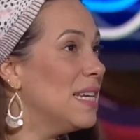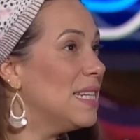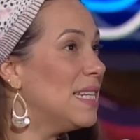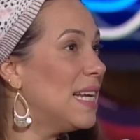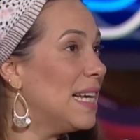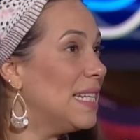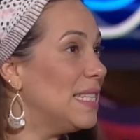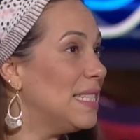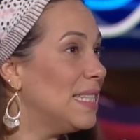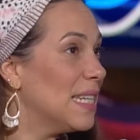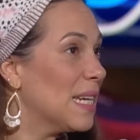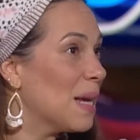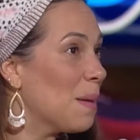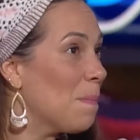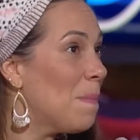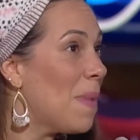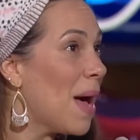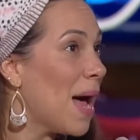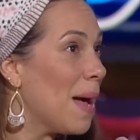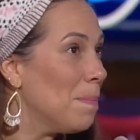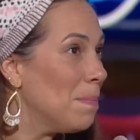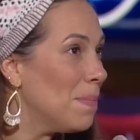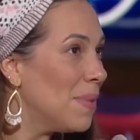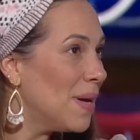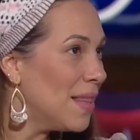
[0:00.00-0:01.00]
tasting
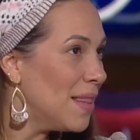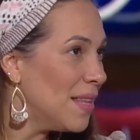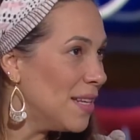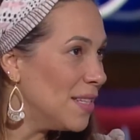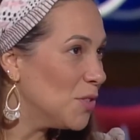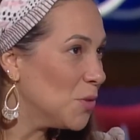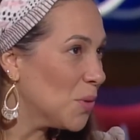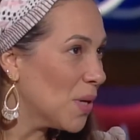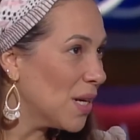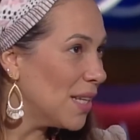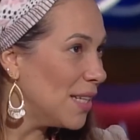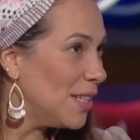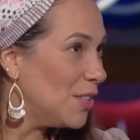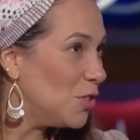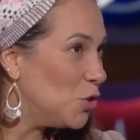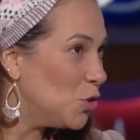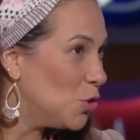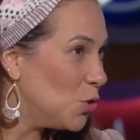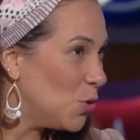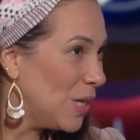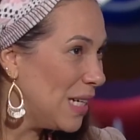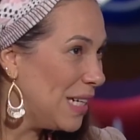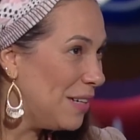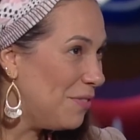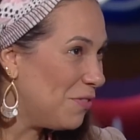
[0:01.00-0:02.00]
bamba, the Israeli
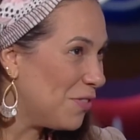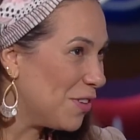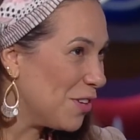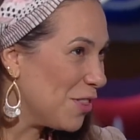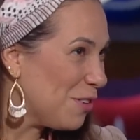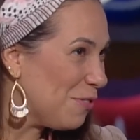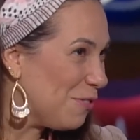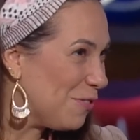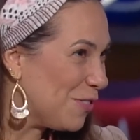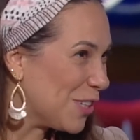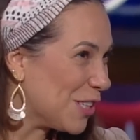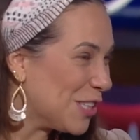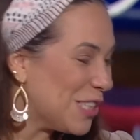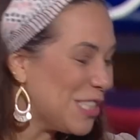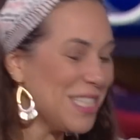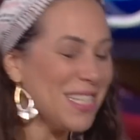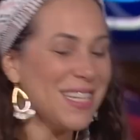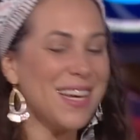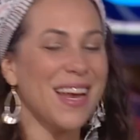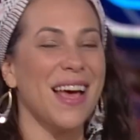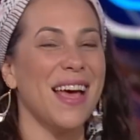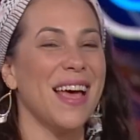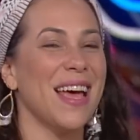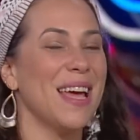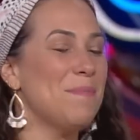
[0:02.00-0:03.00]
treat, for the first
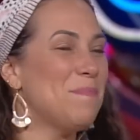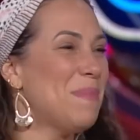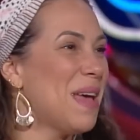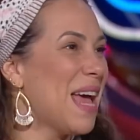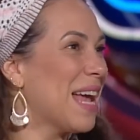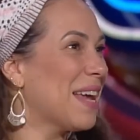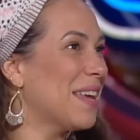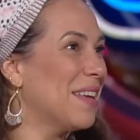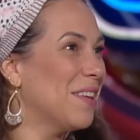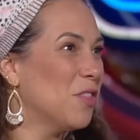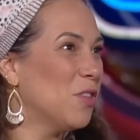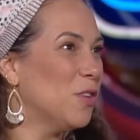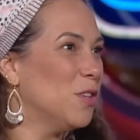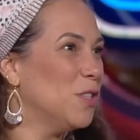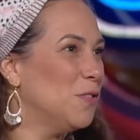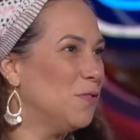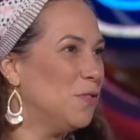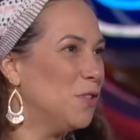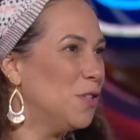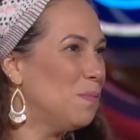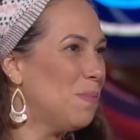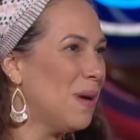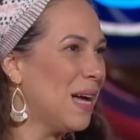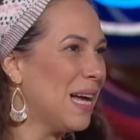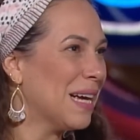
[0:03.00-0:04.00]
time, packing those
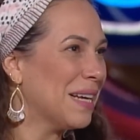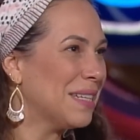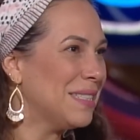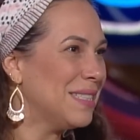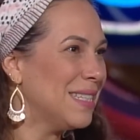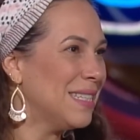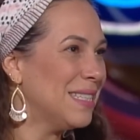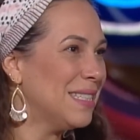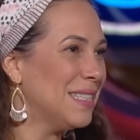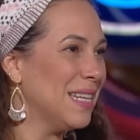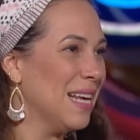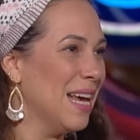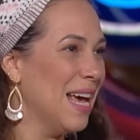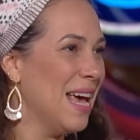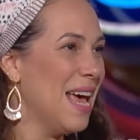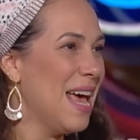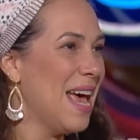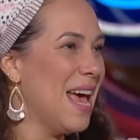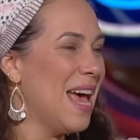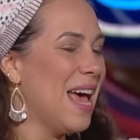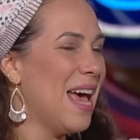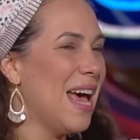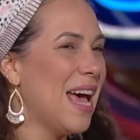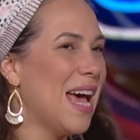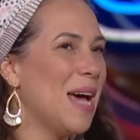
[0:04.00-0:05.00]
food boxes.
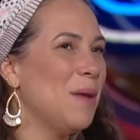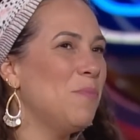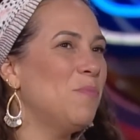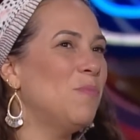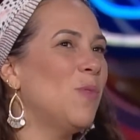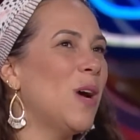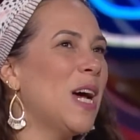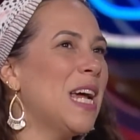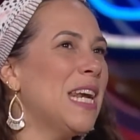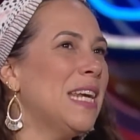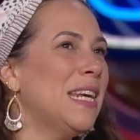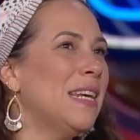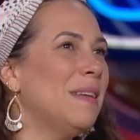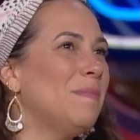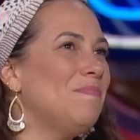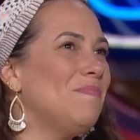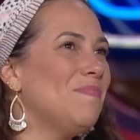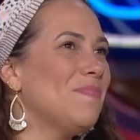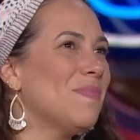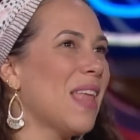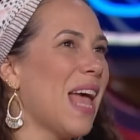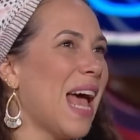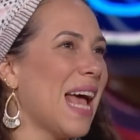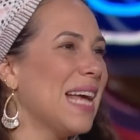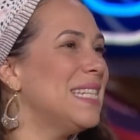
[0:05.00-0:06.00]
And when
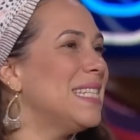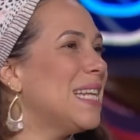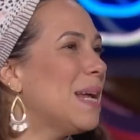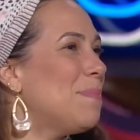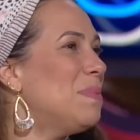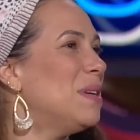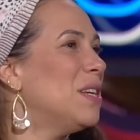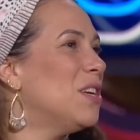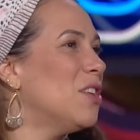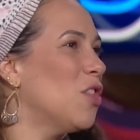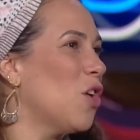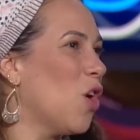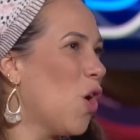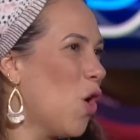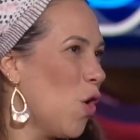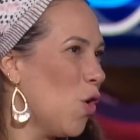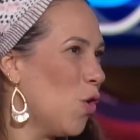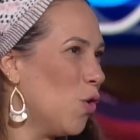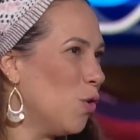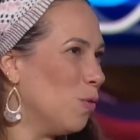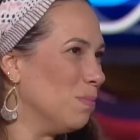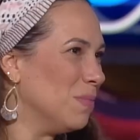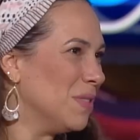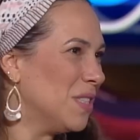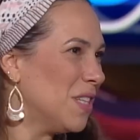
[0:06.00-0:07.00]
I step into the
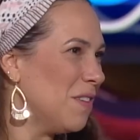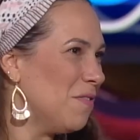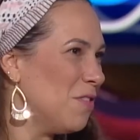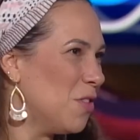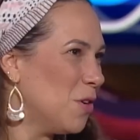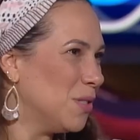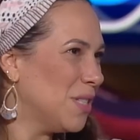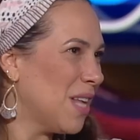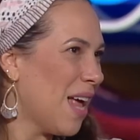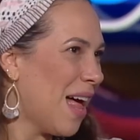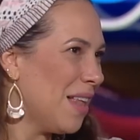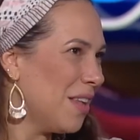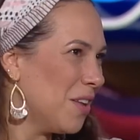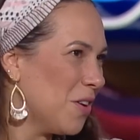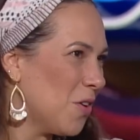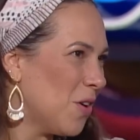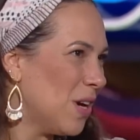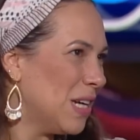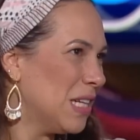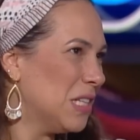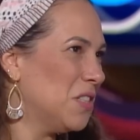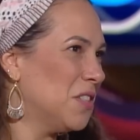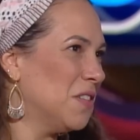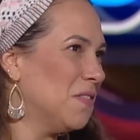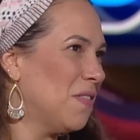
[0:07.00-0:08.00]
homes of those
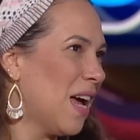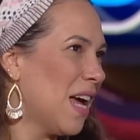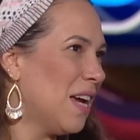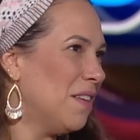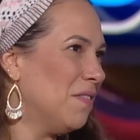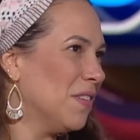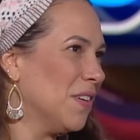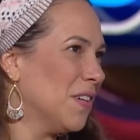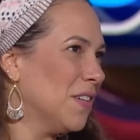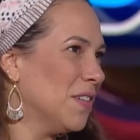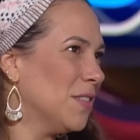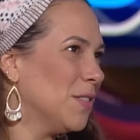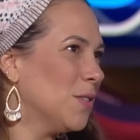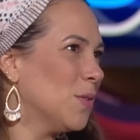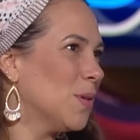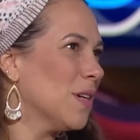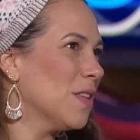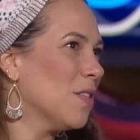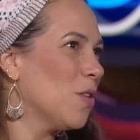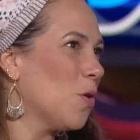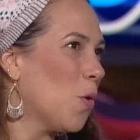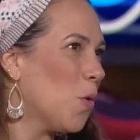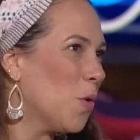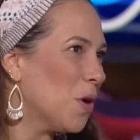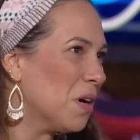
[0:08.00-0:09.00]
Holocaust survivors or
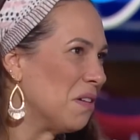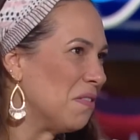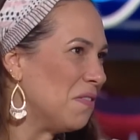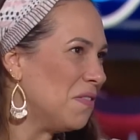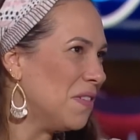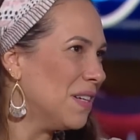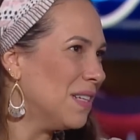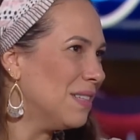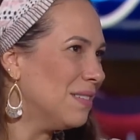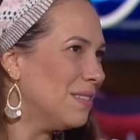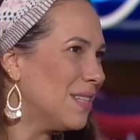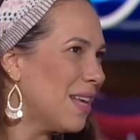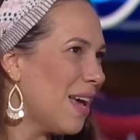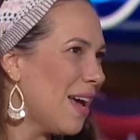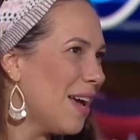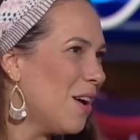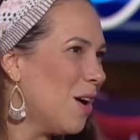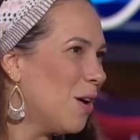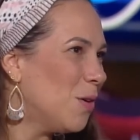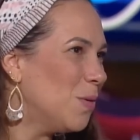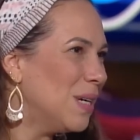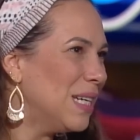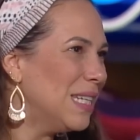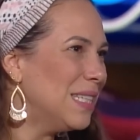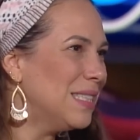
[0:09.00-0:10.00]
the orphans, I
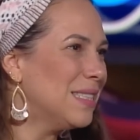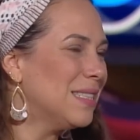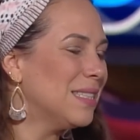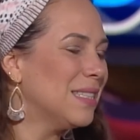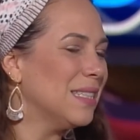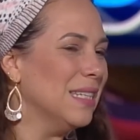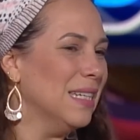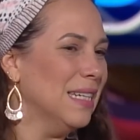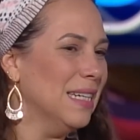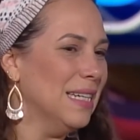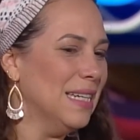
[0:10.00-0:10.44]
always